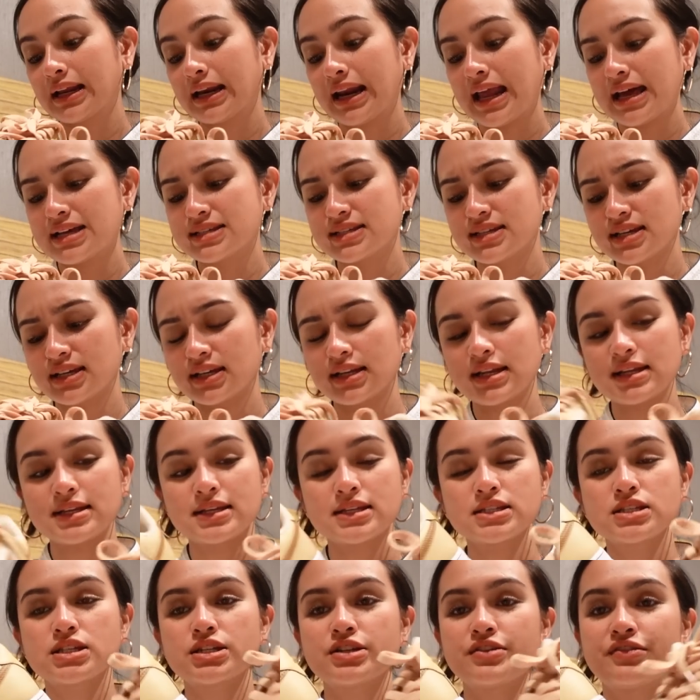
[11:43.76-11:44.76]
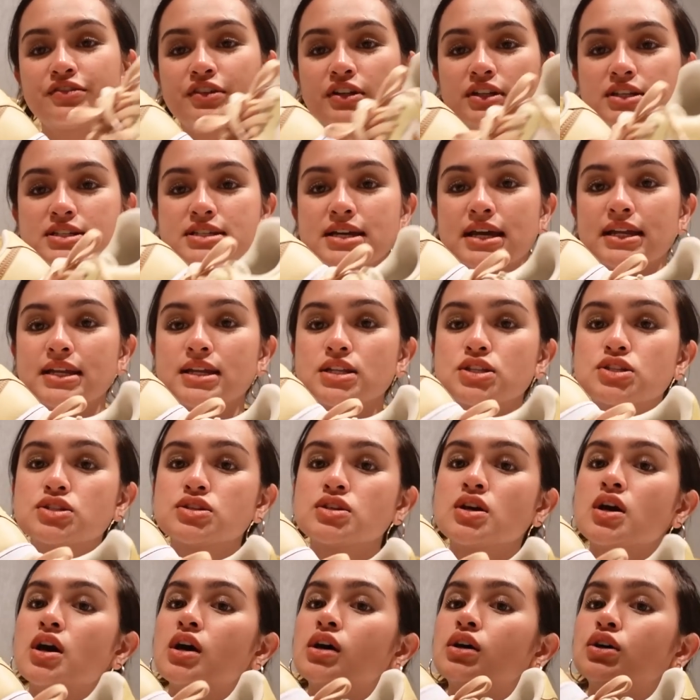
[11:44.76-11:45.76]
Classic. Like, it's a different design.
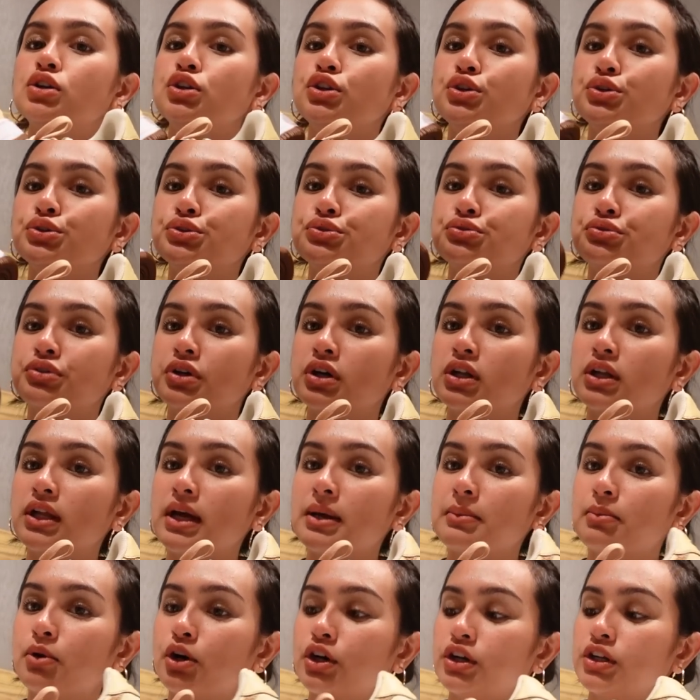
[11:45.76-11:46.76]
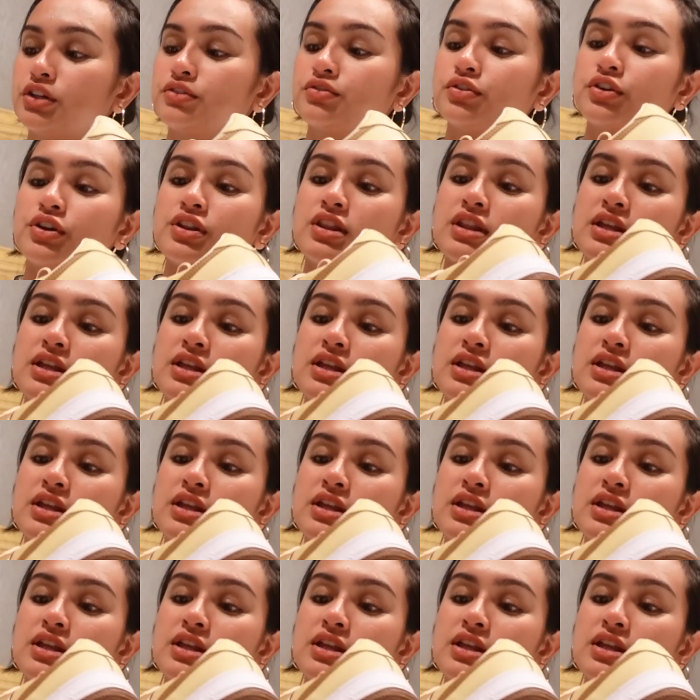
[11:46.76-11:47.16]
It's neutral. I bought it for